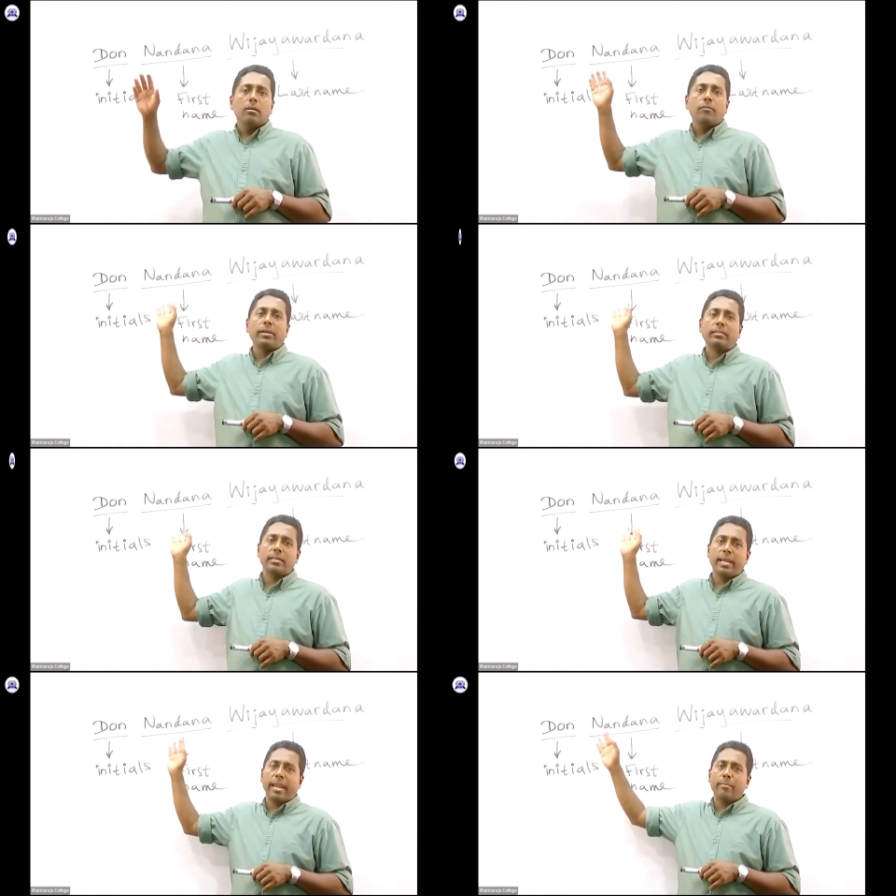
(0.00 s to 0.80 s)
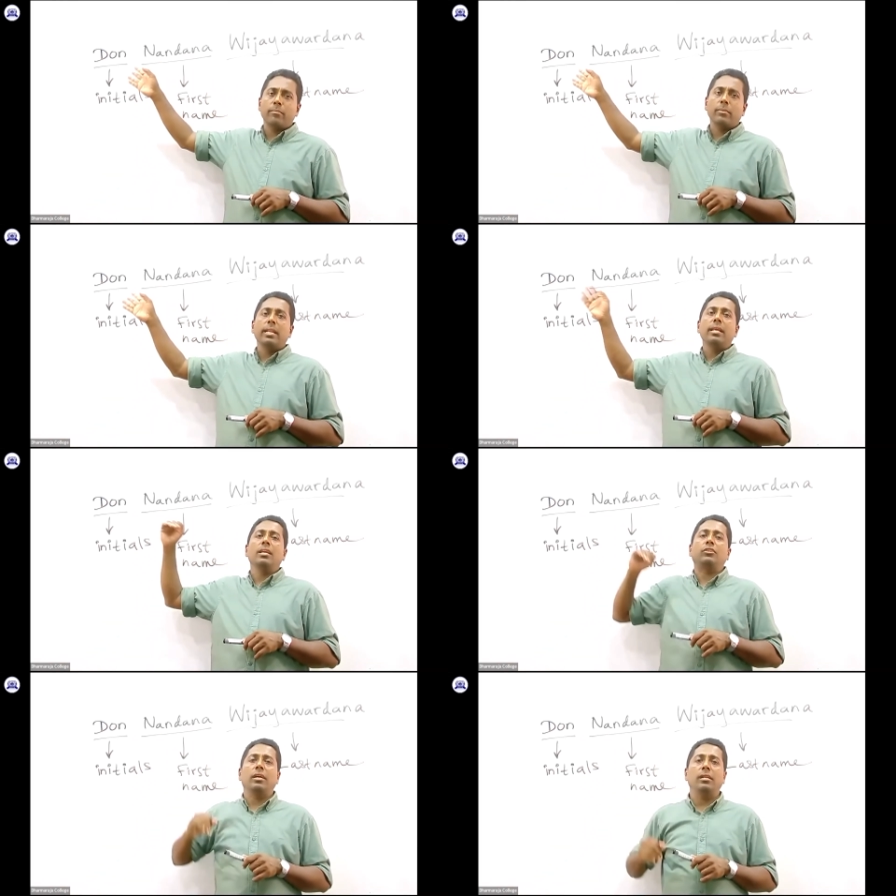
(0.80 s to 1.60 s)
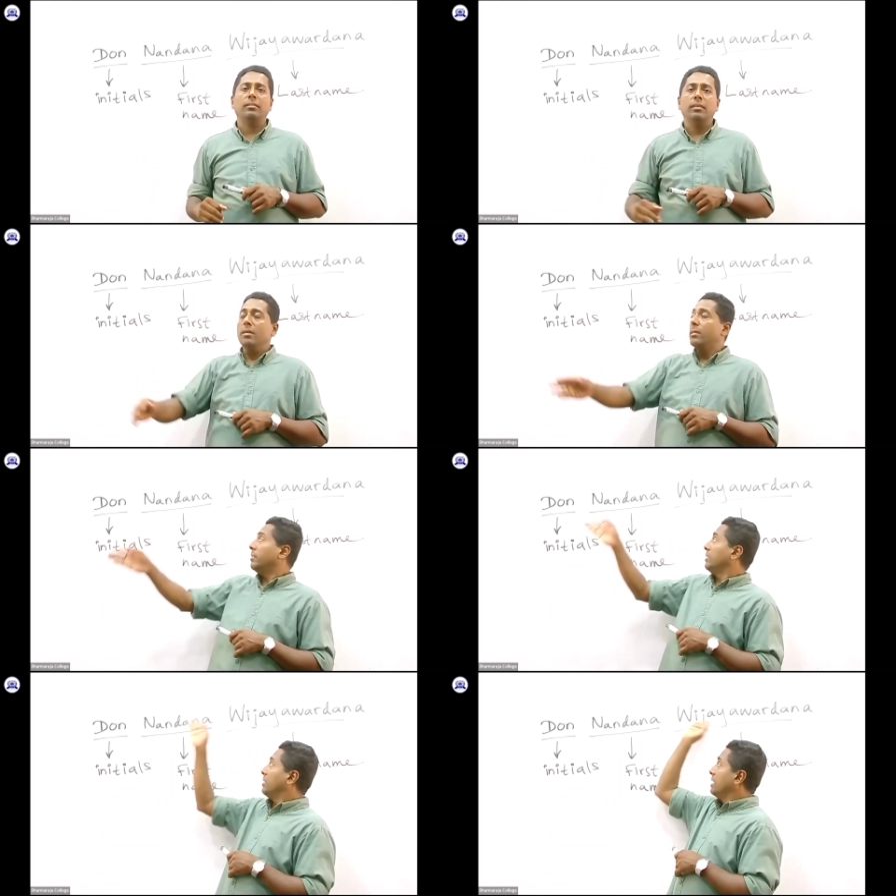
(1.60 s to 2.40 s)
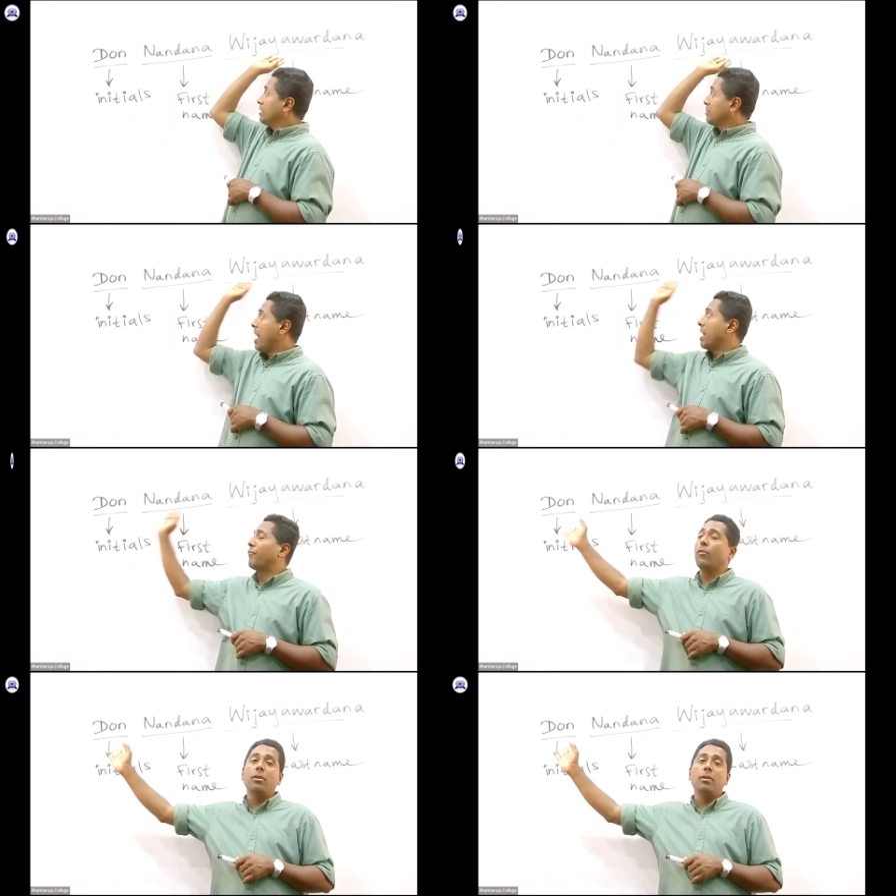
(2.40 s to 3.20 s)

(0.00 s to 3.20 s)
First name, initial. This is my full